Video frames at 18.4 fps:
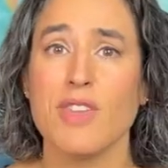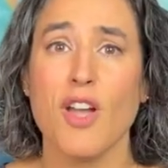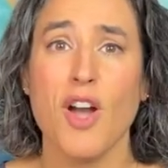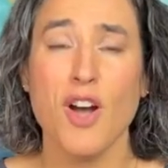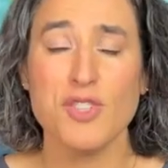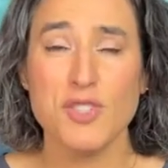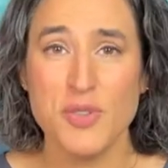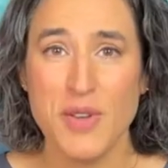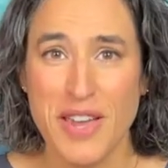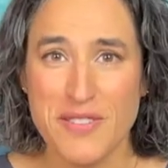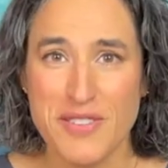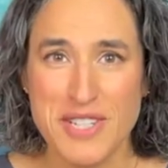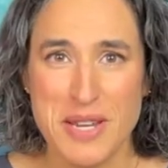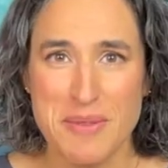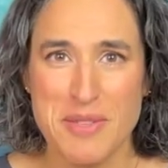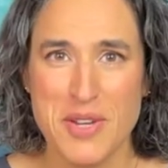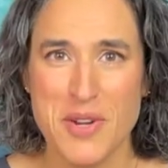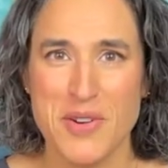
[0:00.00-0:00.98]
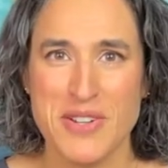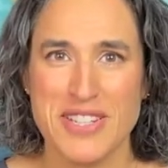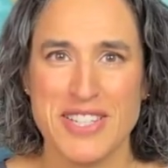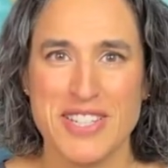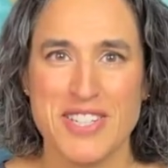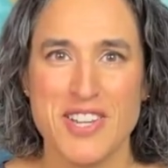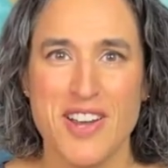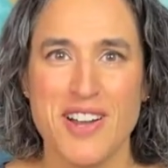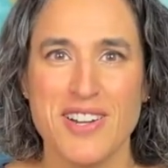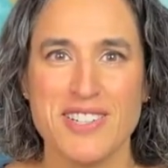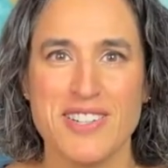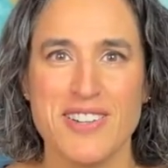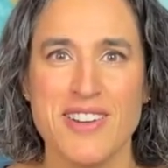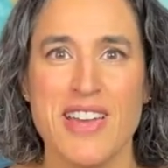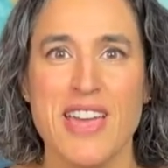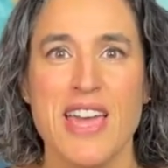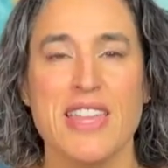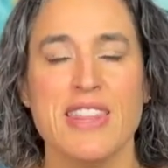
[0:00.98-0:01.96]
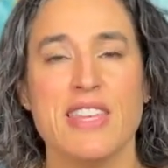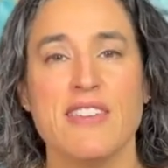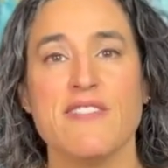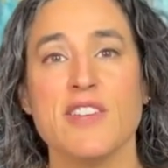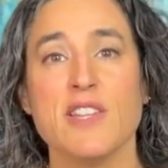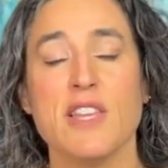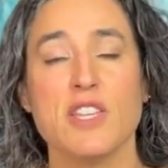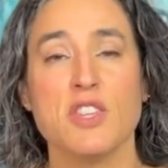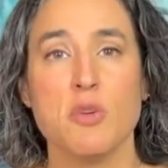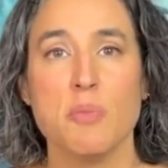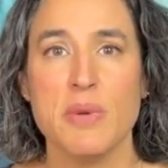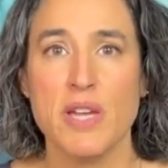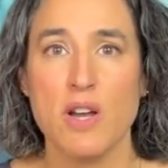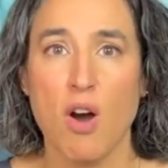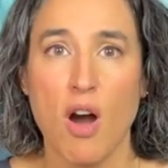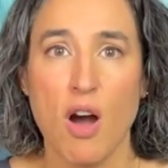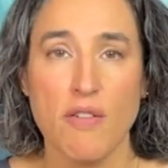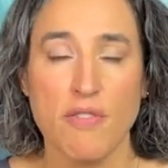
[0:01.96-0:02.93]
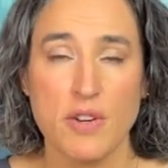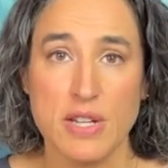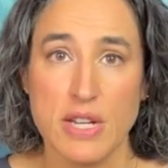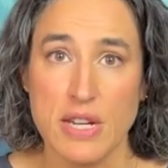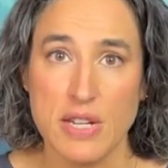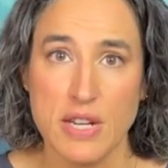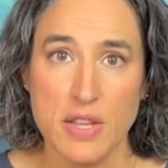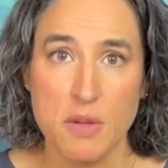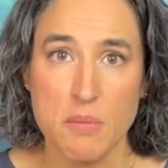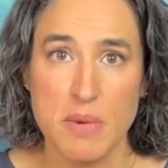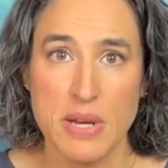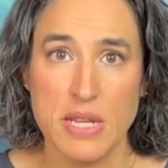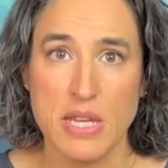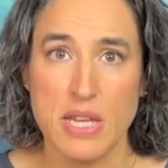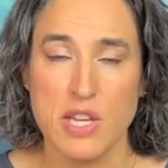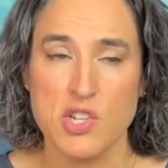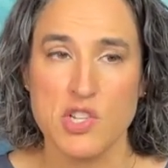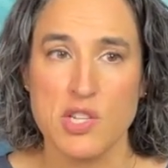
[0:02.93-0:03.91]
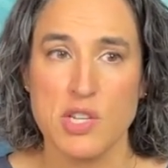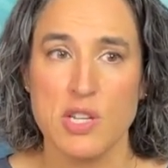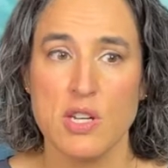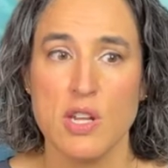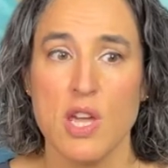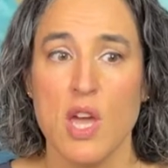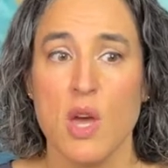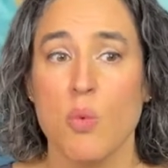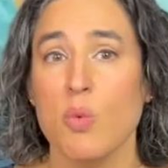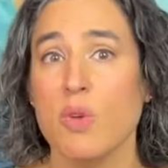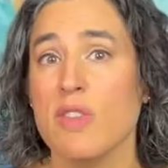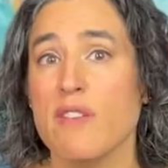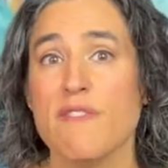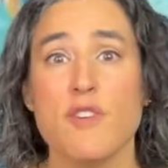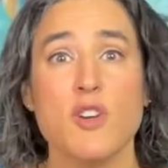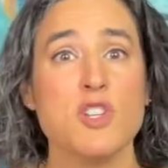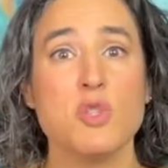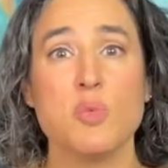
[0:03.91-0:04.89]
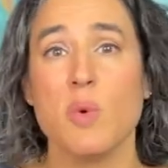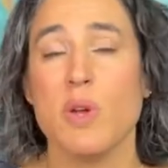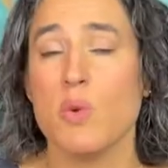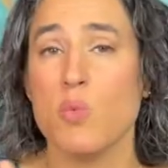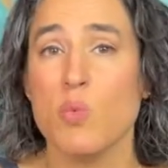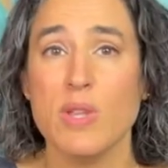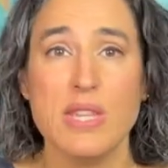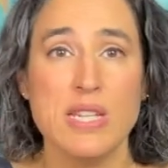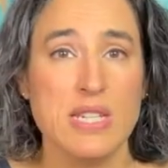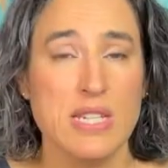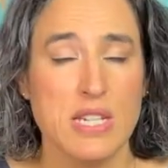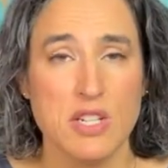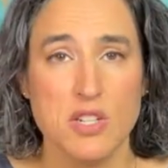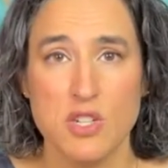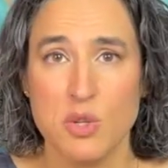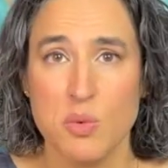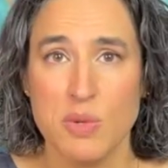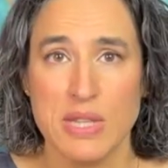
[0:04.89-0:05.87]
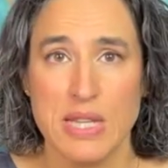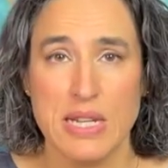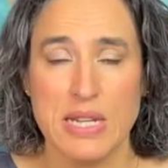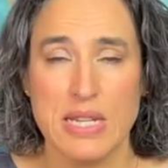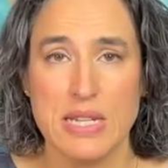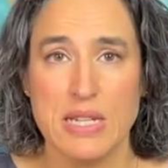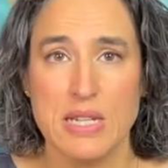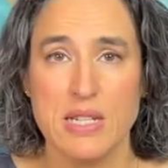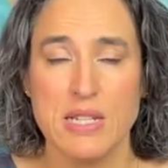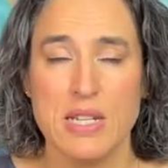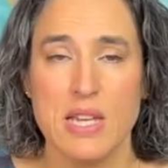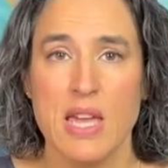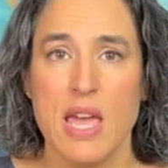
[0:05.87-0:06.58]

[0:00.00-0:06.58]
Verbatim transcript: Also, every time they go into the doctor, they feel like they're being offered another medication when the first one really didn't do what they needed.